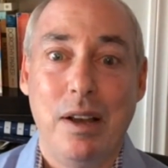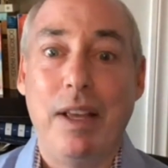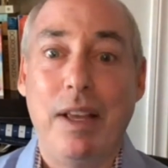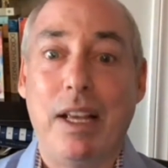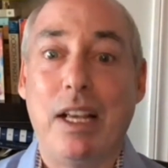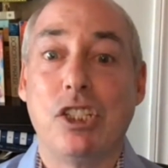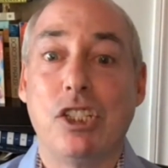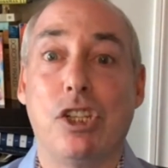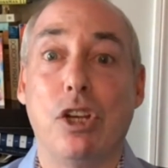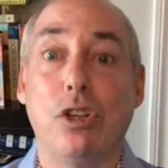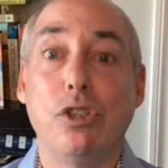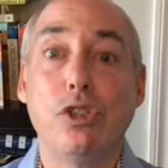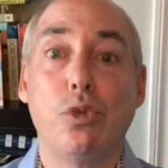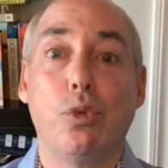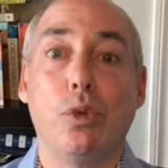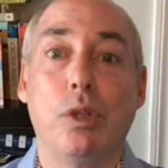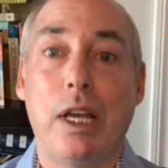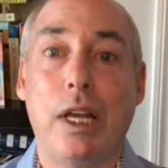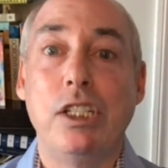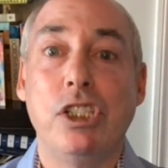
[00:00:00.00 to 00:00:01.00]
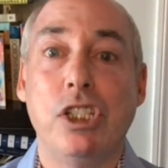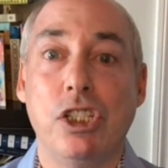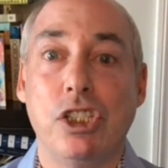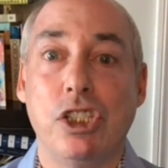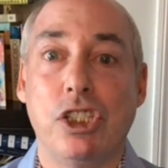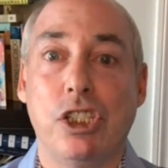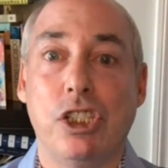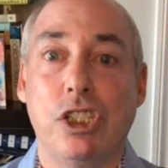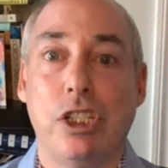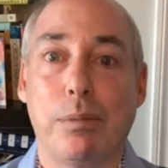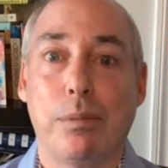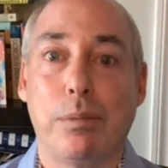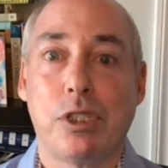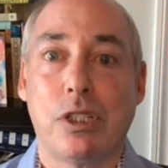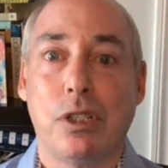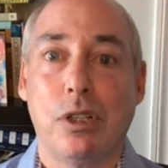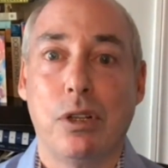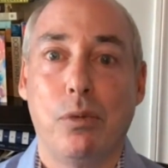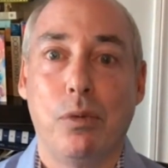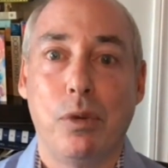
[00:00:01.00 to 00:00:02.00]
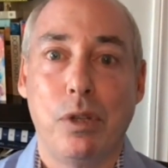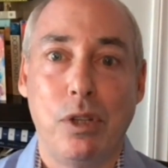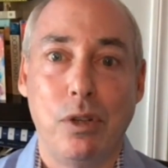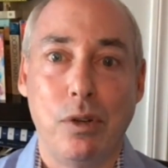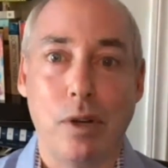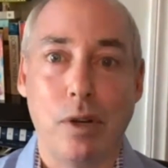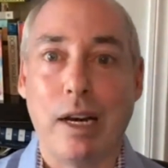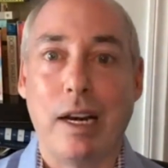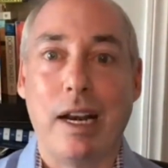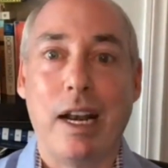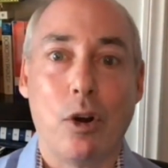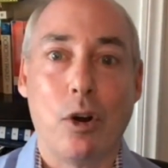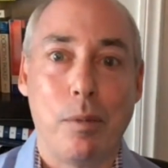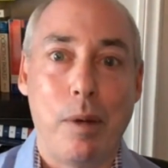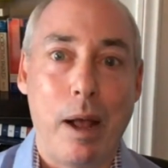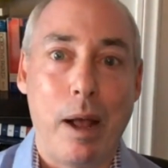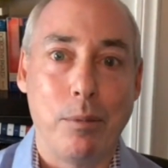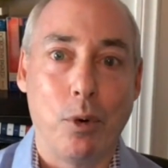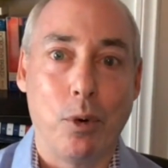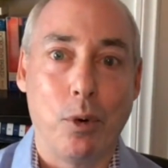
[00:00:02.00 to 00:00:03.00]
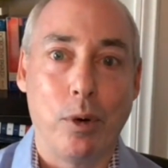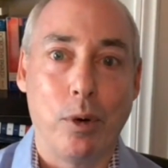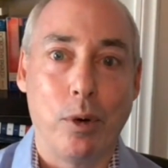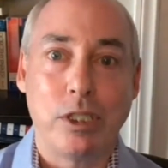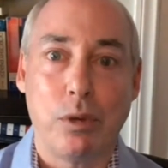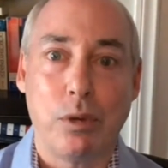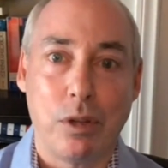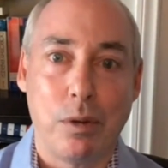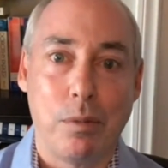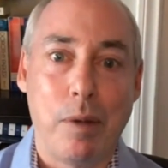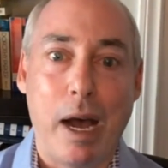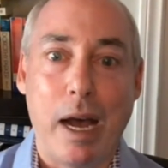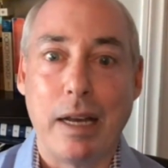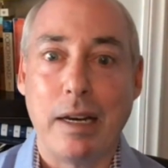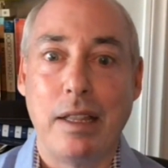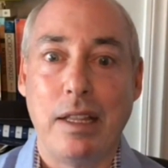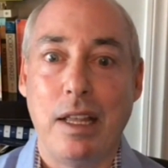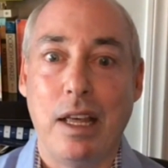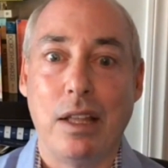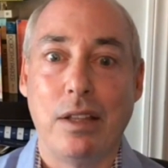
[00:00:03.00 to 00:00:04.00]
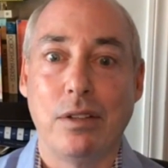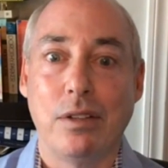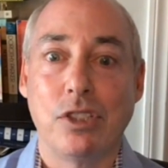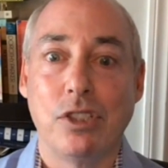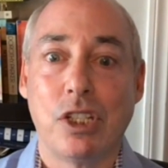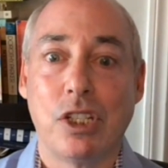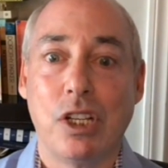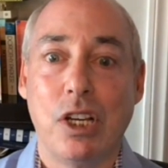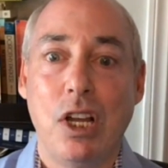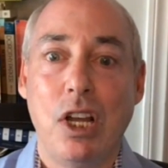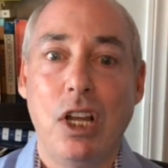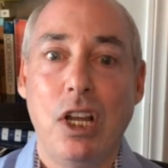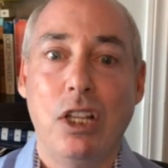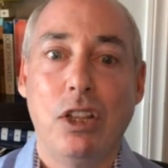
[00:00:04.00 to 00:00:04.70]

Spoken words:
because those relationships with United Arab Emirates, with Oman and the others,